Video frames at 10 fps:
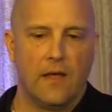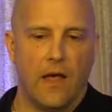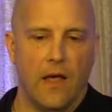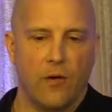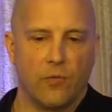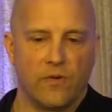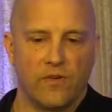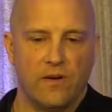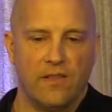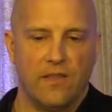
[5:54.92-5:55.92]
Was
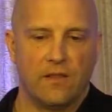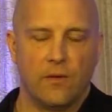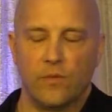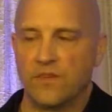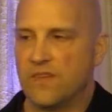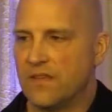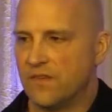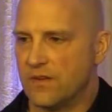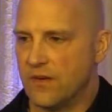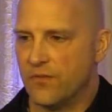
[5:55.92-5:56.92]
there anything that was
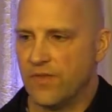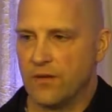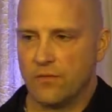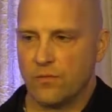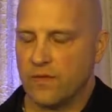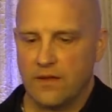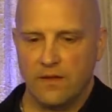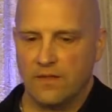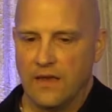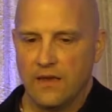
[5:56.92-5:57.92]
sensitive that
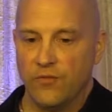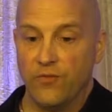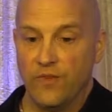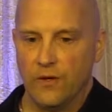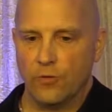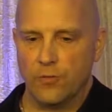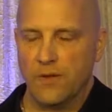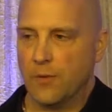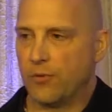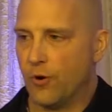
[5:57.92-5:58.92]
they didn't feel would
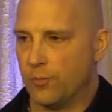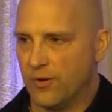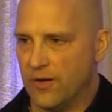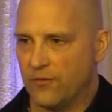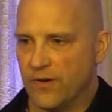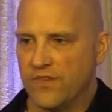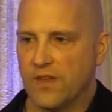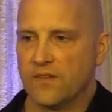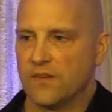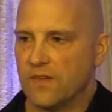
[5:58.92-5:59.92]
be appropriate for a
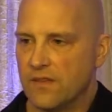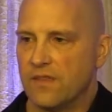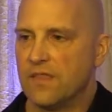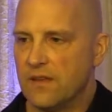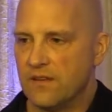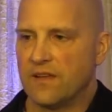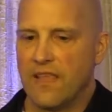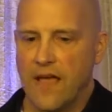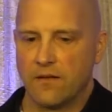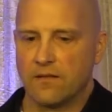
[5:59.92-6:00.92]
census? Things like
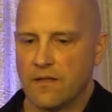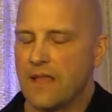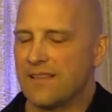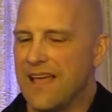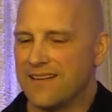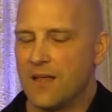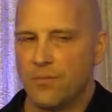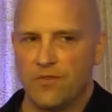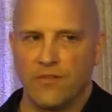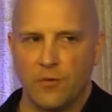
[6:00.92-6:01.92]
that. That
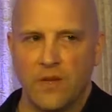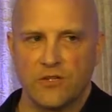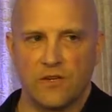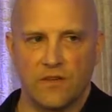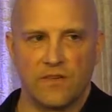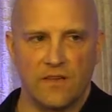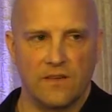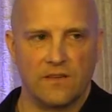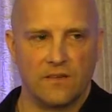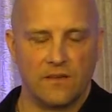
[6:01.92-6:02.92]
type of information is